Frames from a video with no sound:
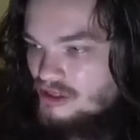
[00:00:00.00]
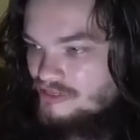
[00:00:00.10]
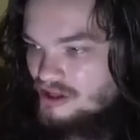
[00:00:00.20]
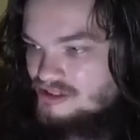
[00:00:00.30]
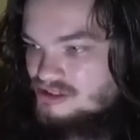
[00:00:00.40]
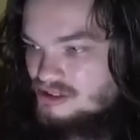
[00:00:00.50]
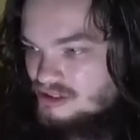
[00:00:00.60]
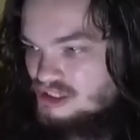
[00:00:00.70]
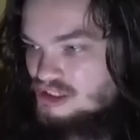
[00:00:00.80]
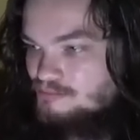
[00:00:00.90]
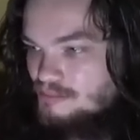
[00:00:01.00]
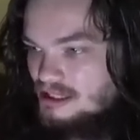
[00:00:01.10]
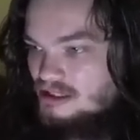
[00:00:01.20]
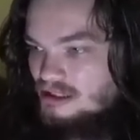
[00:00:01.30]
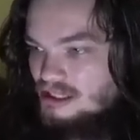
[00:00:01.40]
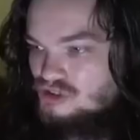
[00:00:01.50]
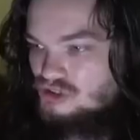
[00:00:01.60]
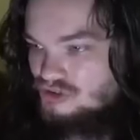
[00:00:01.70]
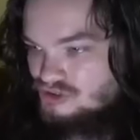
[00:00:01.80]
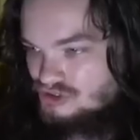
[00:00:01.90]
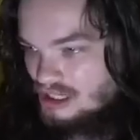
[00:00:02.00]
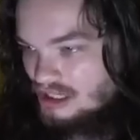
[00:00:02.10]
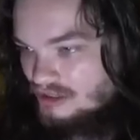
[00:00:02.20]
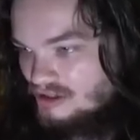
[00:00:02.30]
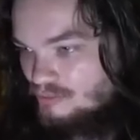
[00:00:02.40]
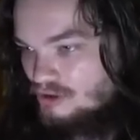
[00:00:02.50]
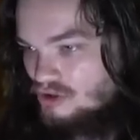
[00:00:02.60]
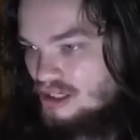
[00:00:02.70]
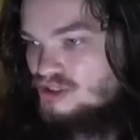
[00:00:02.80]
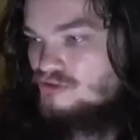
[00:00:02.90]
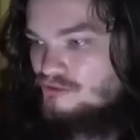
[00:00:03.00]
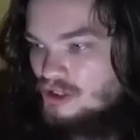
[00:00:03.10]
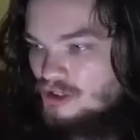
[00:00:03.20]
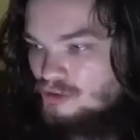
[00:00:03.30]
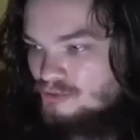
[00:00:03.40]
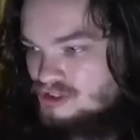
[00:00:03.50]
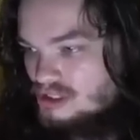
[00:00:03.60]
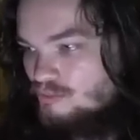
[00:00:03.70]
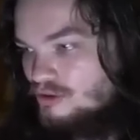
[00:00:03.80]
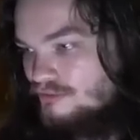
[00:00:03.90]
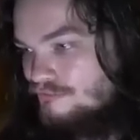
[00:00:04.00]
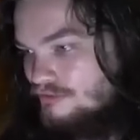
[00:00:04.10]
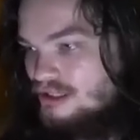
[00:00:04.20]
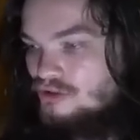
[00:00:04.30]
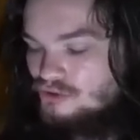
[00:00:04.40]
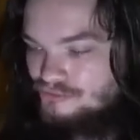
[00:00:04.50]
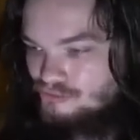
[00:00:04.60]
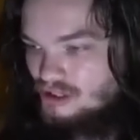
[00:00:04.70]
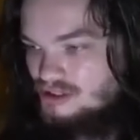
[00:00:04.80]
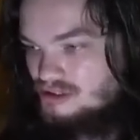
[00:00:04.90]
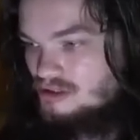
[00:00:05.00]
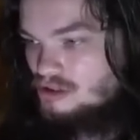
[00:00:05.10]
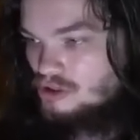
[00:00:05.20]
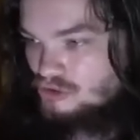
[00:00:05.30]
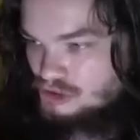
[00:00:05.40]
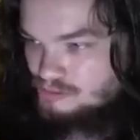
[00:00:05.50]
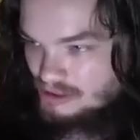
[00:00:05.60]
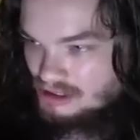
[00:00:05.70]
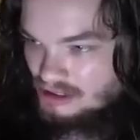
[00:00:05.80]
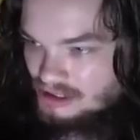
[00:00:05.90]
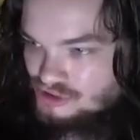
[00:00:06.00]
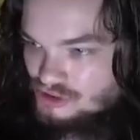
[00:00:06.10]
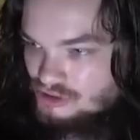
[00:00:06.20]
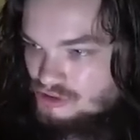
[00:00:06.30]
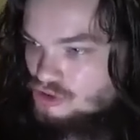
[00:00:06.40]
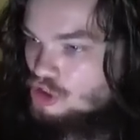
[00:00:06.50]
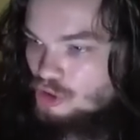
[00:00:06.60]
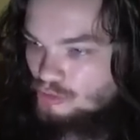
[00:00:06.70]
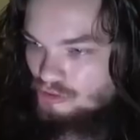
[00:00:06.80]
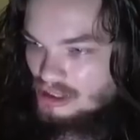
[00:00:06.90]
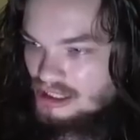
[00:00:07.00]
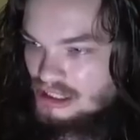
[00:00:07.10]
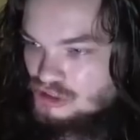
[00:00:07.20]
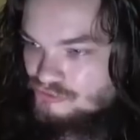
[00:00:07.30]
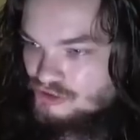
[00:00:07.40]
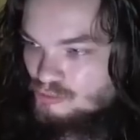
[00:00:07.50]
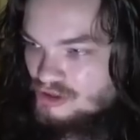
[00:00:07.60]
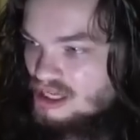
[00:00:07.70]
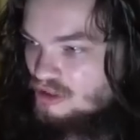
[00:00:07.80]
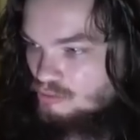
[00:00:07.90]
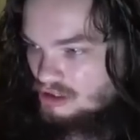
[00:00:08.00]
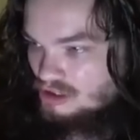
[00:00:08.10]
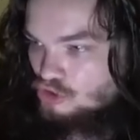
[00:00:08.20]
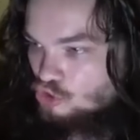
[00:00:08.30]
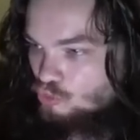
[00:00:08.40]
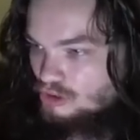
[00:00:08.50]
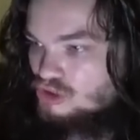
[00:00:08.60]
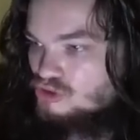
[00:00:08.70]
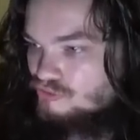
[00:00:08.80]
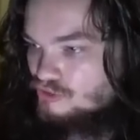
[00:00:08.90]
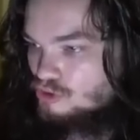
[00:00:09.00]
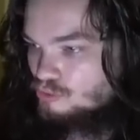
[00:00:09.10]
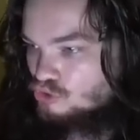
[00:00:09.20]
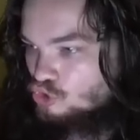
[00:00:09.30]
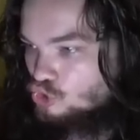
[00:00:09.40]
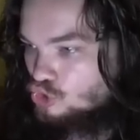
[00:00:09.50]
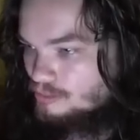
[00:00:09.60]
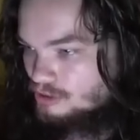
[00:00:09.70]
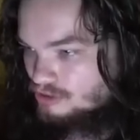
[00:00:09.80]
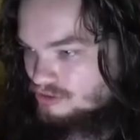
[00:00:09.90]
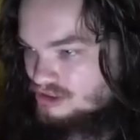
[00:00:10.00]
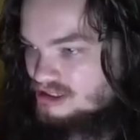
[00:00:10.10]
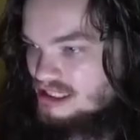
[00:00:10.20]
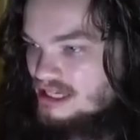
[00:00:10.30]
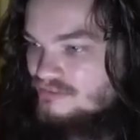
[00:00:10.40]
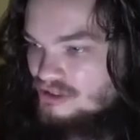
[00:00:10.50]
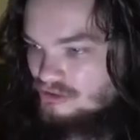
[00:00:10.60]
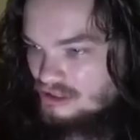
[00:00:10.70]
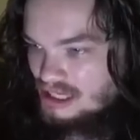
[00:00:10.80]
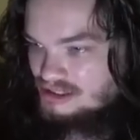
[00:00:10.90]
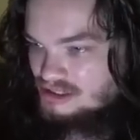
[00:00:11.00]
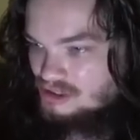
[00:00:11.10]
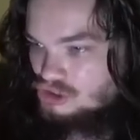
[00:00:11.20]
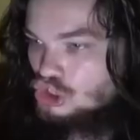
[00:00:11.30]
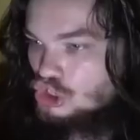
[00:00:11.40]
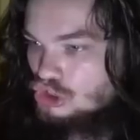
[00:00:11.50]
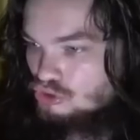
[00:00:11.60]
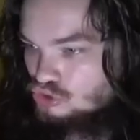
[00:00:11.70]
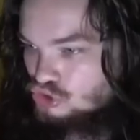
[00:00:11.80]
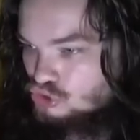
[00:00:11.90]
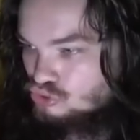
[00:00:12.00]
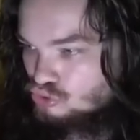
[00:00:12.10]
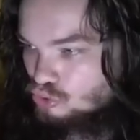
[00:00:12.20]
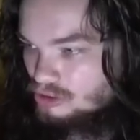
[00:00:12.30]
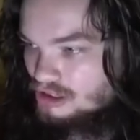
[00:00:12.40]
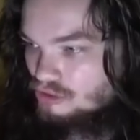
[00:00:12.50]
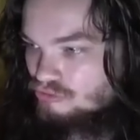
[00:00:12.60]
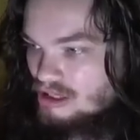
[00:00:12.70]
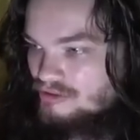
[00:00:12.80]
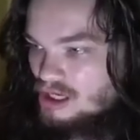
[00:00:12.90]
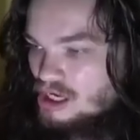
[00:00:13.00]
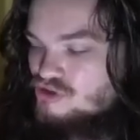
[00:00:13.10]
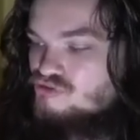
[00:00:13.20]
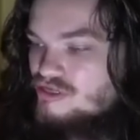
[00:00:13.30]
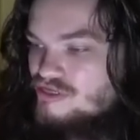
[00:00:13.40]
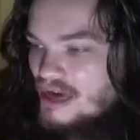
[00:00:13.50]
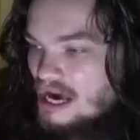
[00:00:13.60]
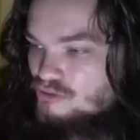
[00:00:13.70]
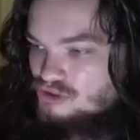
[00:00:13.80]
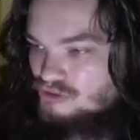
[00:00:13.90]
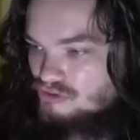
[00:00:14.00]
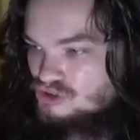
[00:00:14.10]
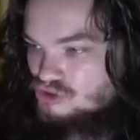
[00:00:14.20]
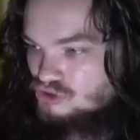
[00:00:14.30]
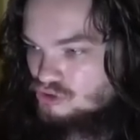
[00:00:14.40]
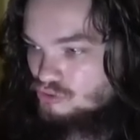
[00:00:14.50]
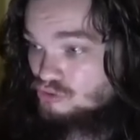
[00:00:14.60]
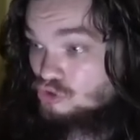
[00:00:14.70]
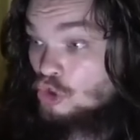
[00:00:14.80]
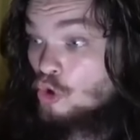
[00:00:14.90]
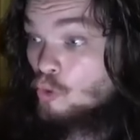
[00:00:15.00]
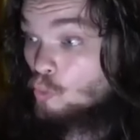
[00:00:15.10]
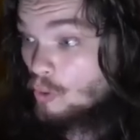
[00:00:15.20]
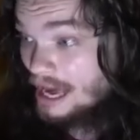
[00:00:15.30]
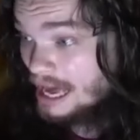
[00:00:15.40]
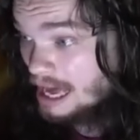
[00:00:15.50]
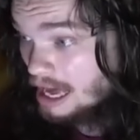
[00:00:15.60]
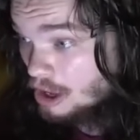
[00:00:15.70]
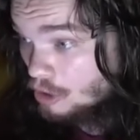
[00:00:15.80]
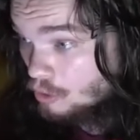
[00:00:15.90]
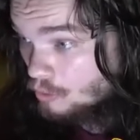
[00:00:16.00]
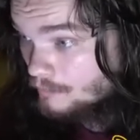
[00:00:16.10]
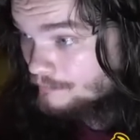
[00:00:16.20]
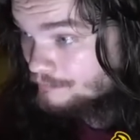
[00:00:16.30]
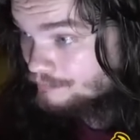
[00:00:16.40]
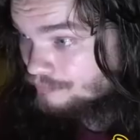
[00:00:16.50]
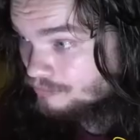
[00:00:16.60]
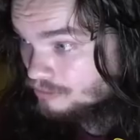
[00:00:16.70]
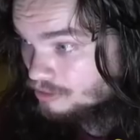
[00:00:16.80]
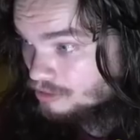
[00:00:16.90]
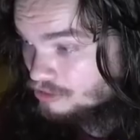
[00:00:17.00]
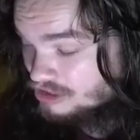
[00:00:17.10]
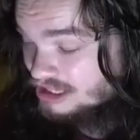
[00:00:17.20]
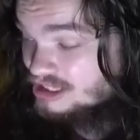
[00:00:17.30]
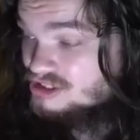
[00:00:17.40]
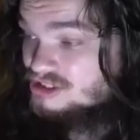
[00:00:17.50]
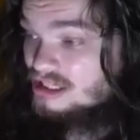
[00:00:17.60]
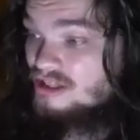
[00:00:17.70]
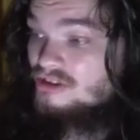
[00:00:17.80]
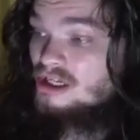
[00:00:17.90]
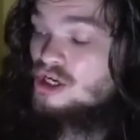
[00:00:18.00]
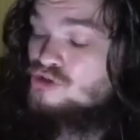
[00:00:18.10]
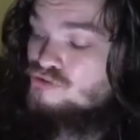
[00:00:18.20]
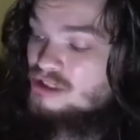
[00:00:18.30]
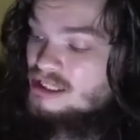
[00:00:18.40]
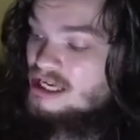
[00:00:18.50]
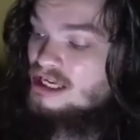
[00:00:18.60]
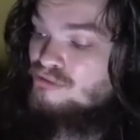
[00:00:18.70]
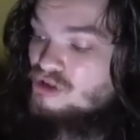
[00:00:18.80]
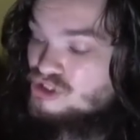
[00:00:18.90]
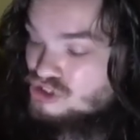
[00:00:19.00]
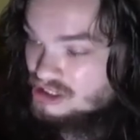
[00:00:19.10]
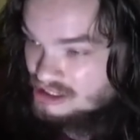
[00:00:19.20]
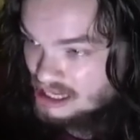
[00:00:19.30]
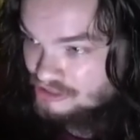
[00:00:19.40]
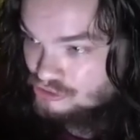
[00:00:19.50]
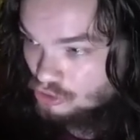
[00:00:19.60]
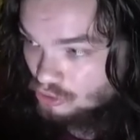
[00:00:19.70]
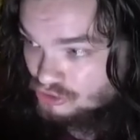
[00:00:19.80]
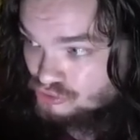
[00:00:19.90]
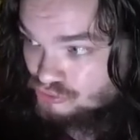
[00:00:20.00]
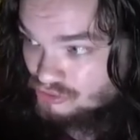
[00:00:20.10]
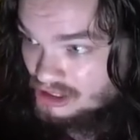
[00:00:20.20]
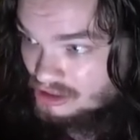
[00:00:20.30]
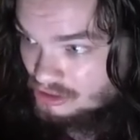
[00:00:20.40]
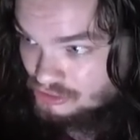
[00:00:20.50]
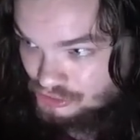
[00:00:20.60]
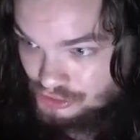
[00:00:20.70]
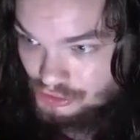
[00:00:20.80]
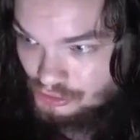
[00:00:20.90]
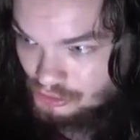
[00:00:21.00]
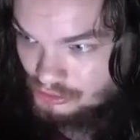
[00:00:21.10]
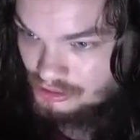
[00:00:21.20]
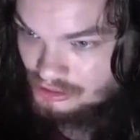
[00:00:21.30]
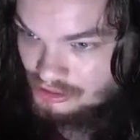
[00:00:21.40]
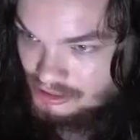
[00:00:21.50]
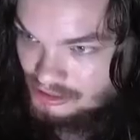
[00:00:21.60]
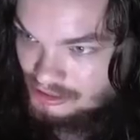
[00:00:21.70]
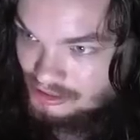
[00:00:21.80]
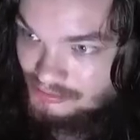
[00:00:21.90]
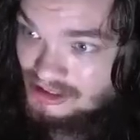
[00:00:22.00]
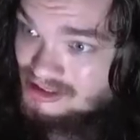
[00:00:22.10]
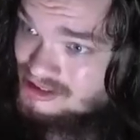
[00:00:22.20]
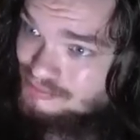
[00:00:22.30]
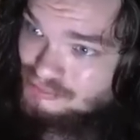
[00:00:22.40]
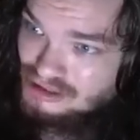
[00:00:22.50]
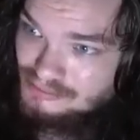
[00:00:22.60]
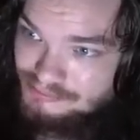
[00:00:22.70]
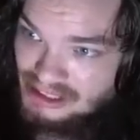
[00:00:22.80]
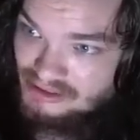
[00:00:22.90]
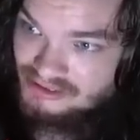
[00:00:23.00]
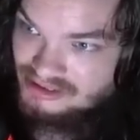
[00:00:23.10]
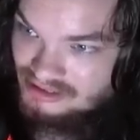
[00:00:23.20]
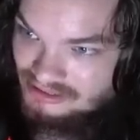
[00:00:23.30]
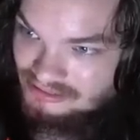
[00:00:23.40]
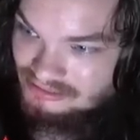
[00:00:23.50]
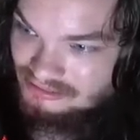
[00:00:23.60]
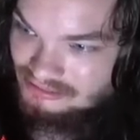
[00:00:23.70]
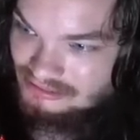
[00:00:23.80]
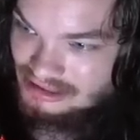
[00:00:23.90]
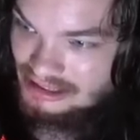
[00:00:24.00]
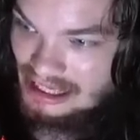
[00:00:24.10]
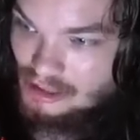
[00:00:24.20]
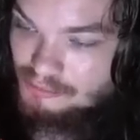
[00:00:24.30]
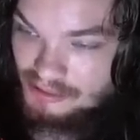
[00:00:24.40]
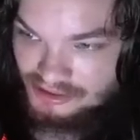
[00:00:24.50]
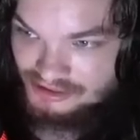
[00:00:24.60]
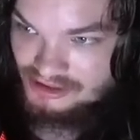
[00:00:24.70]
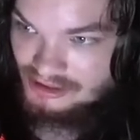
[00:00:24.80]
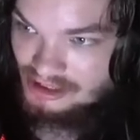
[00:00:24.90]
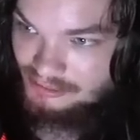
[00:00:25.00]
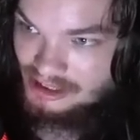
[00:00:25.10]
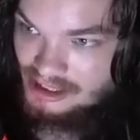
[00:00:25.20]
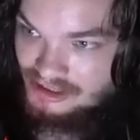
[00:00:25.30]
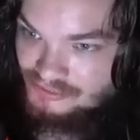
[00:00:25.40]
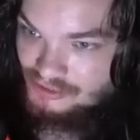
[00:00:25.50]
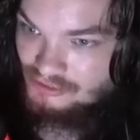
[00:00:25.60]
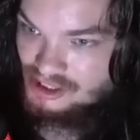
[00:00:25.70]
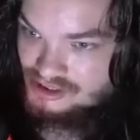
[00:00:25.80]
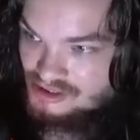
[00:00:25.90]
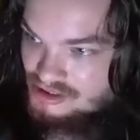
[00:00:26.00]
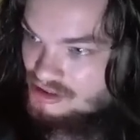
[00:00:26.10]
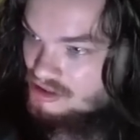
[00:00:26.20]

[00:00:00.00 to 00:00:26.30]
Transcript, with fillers: Thus, these speculations saying that we are interfering with someone fighting on the front are speculations. We do not interfere with anyone. We interfere with criminals saving their asses, who destroyed around one hundred thousand Russian soldiers. Wow. He is saying the one hundred K Russian death toll is real, too. And this is a pretty embarrassing, like, outburst, I gotta be honest, for the Russians.